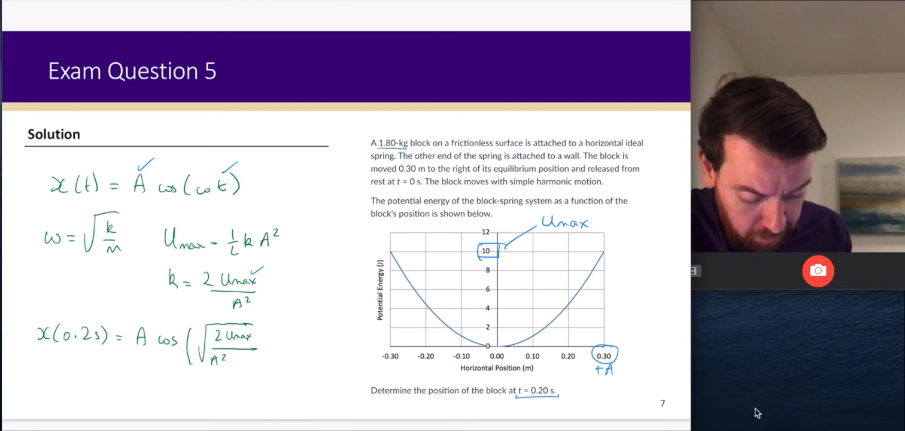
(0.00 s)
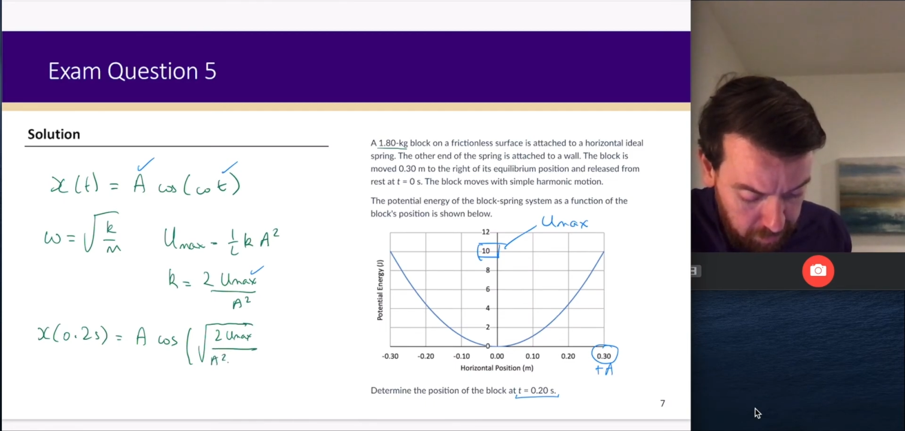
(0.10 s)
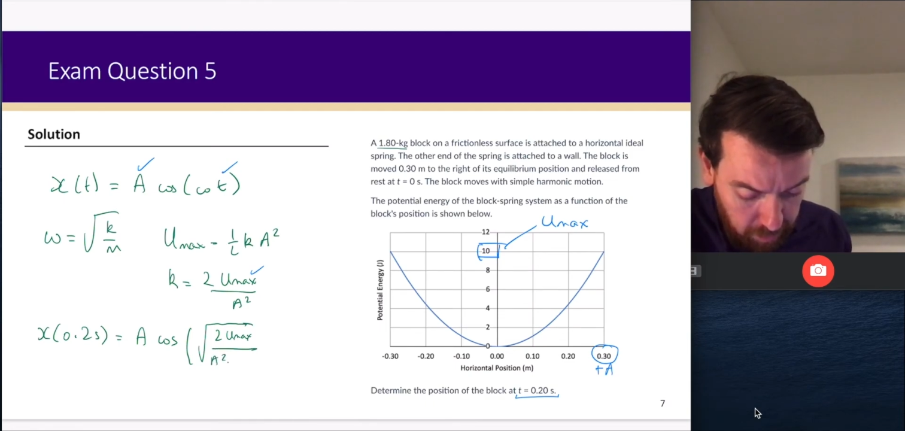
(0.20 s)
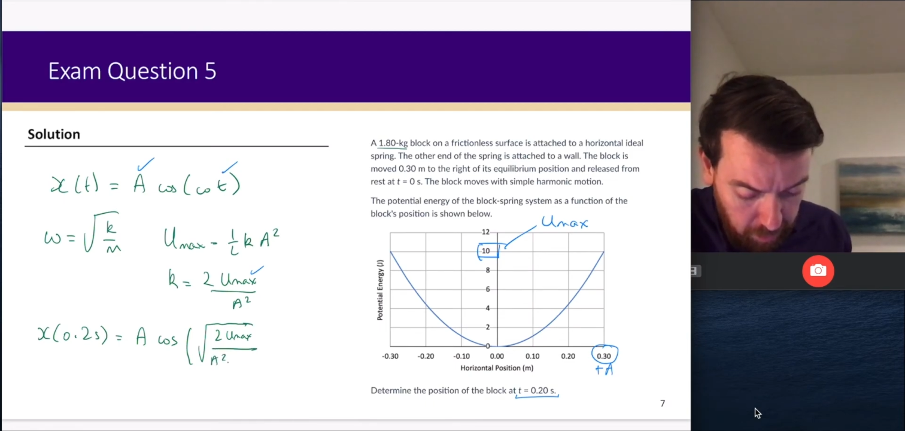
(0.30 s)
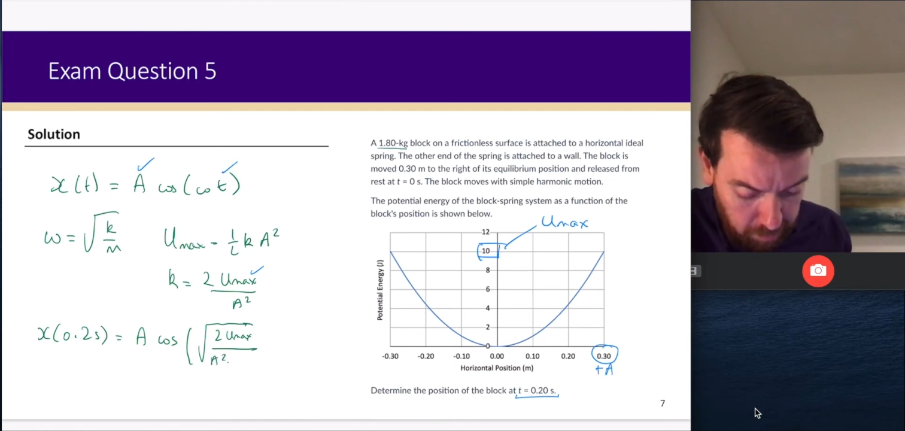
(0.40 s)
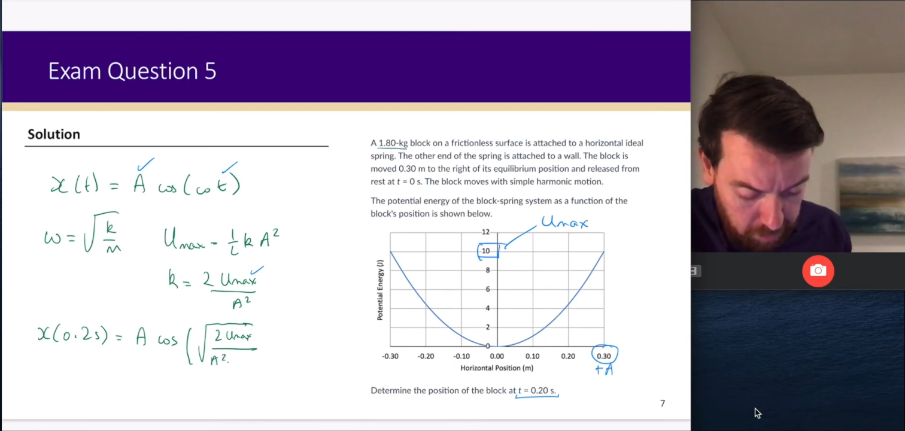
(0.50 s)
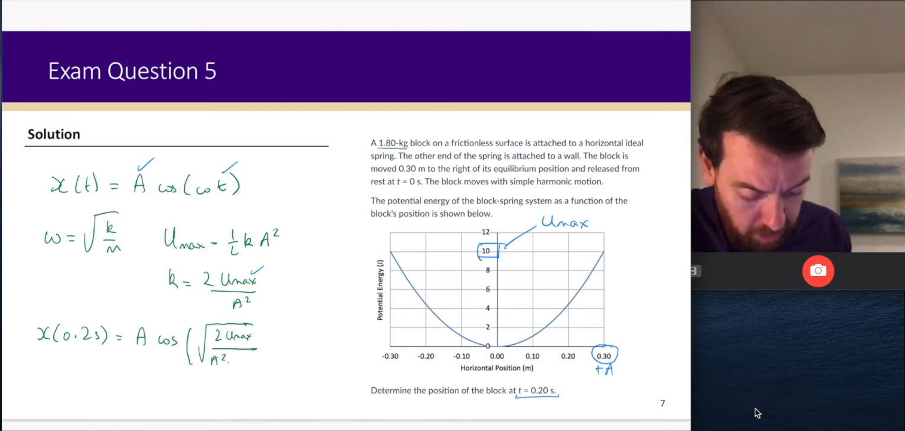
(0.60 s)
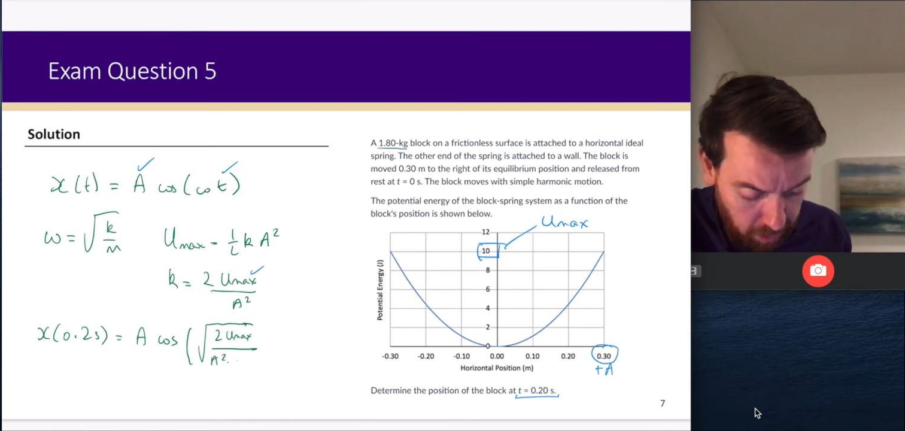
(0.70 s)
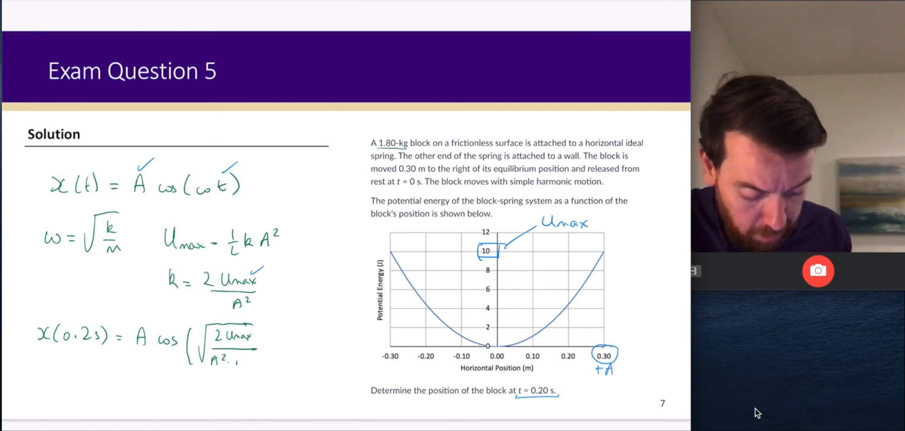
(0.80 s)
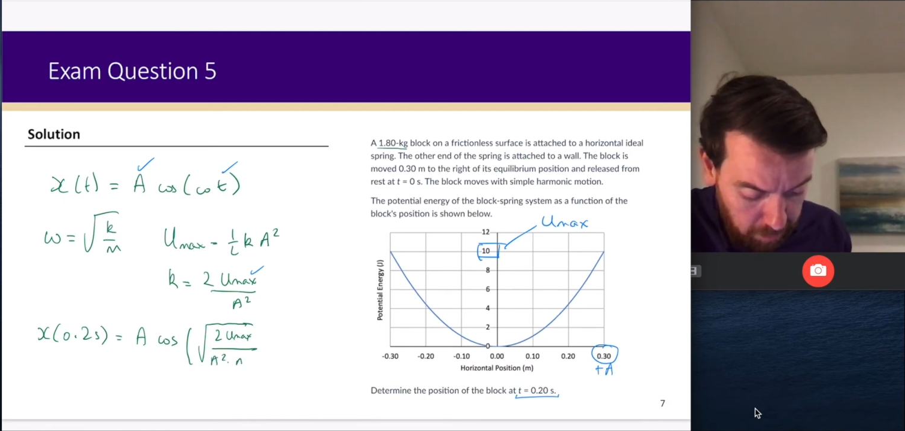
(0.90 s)
times the
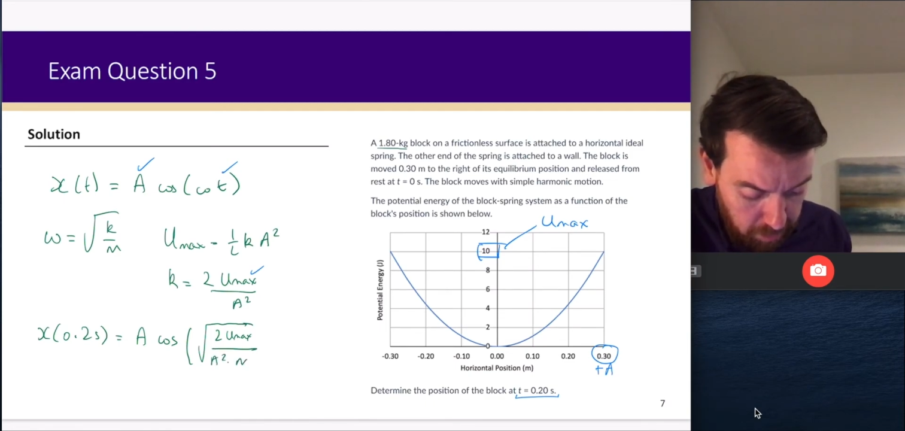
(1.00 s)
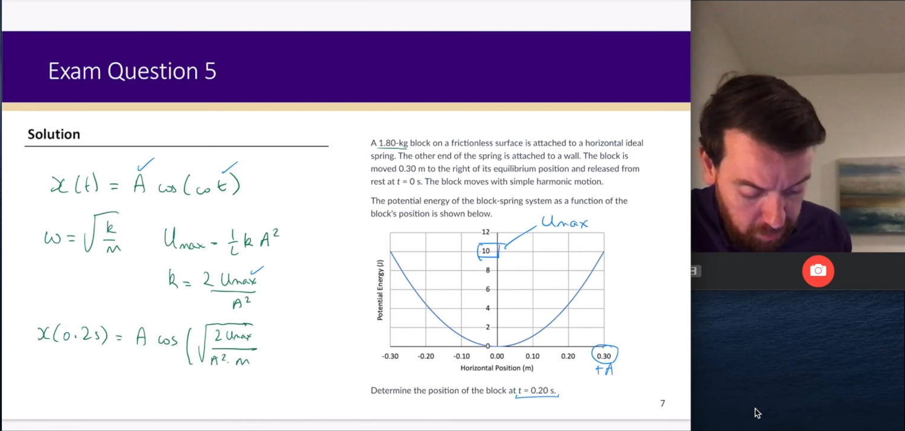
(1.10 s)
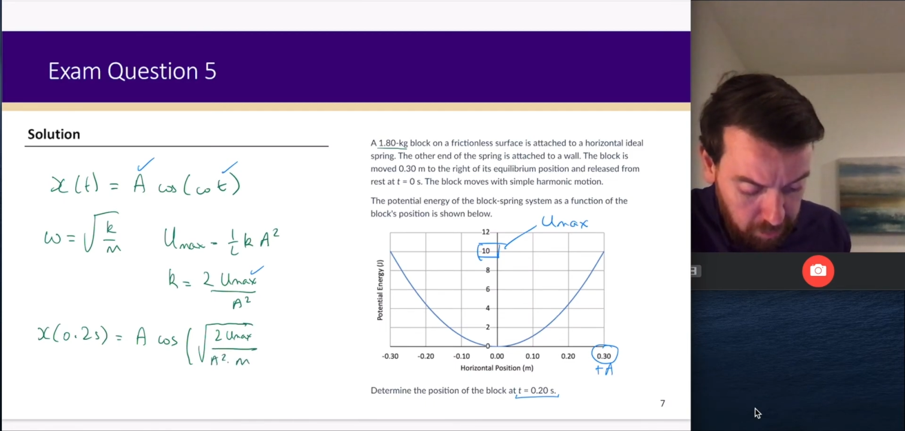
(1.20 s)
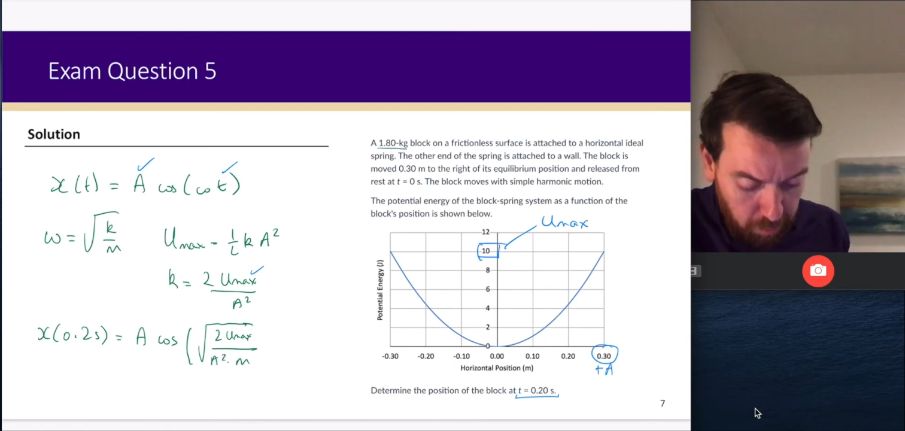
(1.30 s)
m that's in the